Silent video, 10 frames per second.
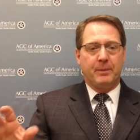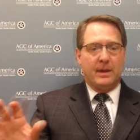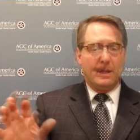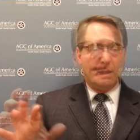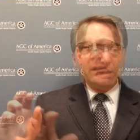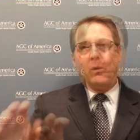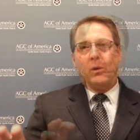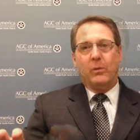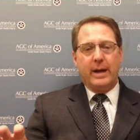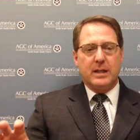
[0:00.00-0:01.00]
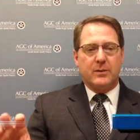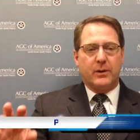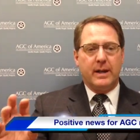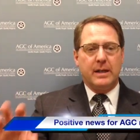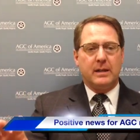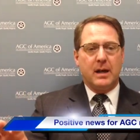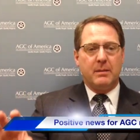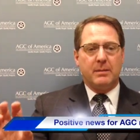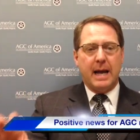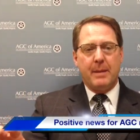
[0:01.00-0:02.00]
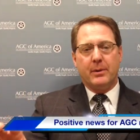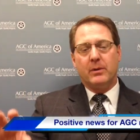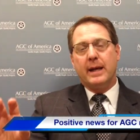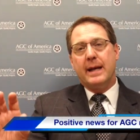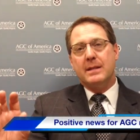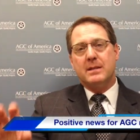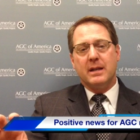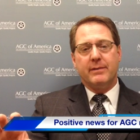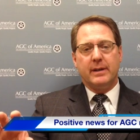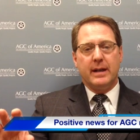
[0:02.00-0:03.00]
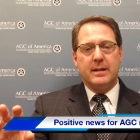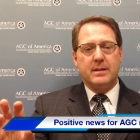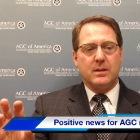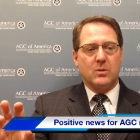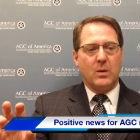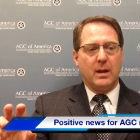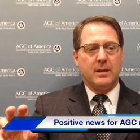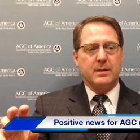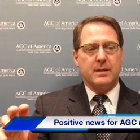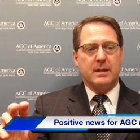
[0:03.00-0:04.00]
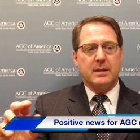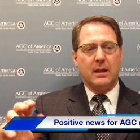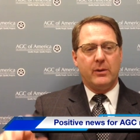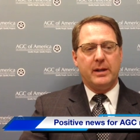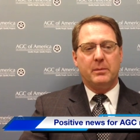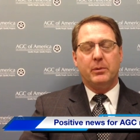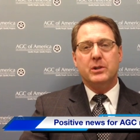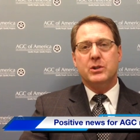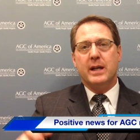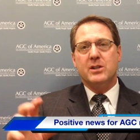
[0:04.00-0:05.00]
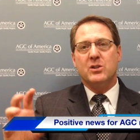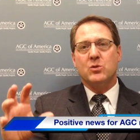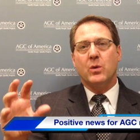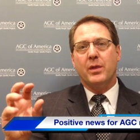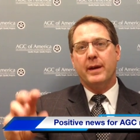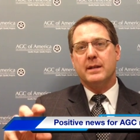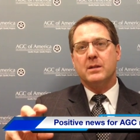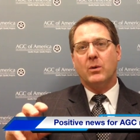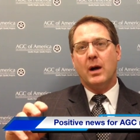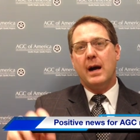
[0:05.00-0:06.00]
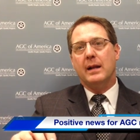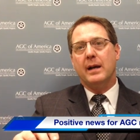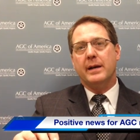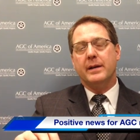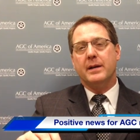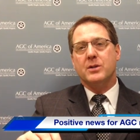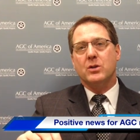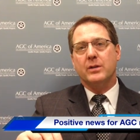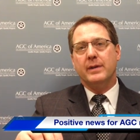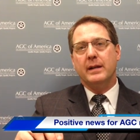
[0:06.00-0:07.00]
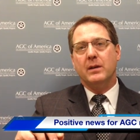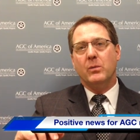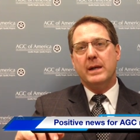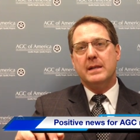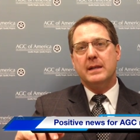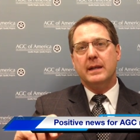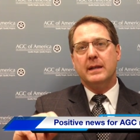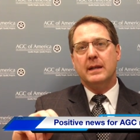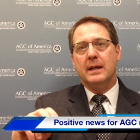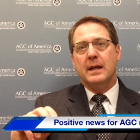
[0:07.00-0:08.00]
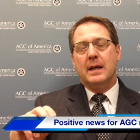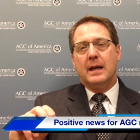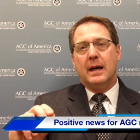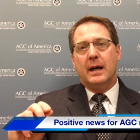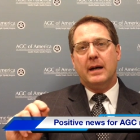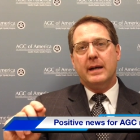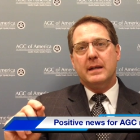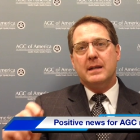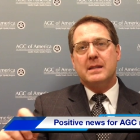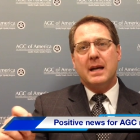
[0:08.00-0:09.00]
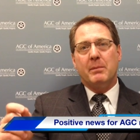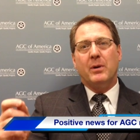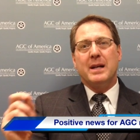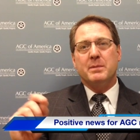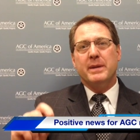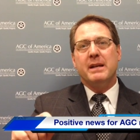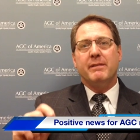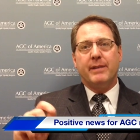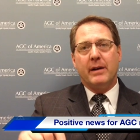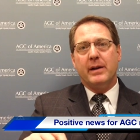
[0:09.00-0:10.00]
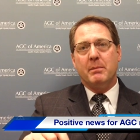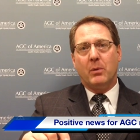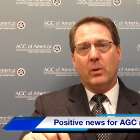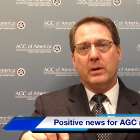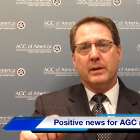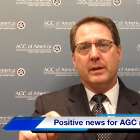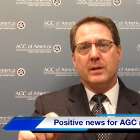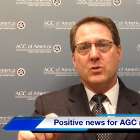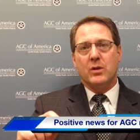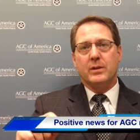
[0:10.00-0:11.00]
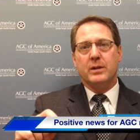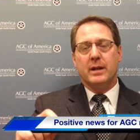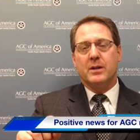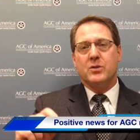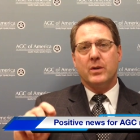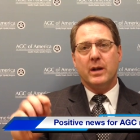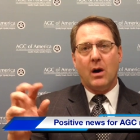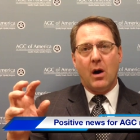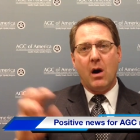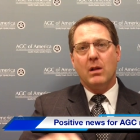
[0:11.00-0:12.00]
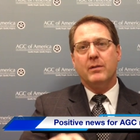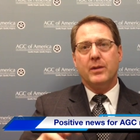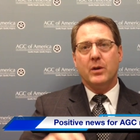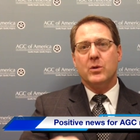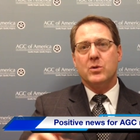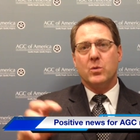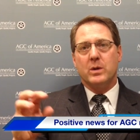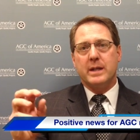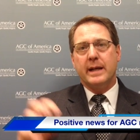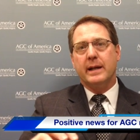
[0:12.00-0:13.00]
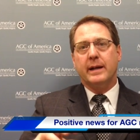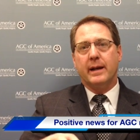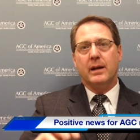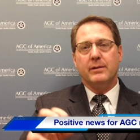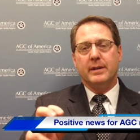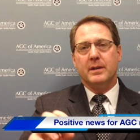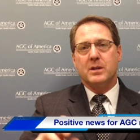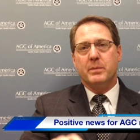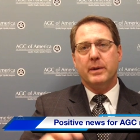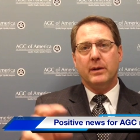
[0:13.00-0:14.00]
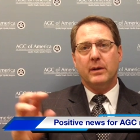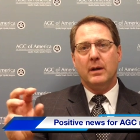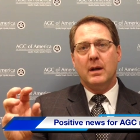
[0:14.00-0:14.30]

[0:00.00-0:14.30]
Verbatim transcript: uh, lower rates for income, capital gains, dividends, as well as accelerated depreciations were things that were highlighted in a survey that we did uh, in December as being very important to the construction industry. All of those were taken care of in this bill.